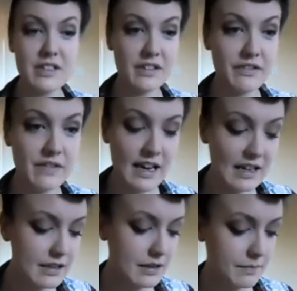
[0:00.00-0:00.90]
on to the
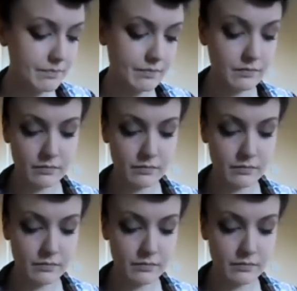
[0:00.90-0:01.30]
face.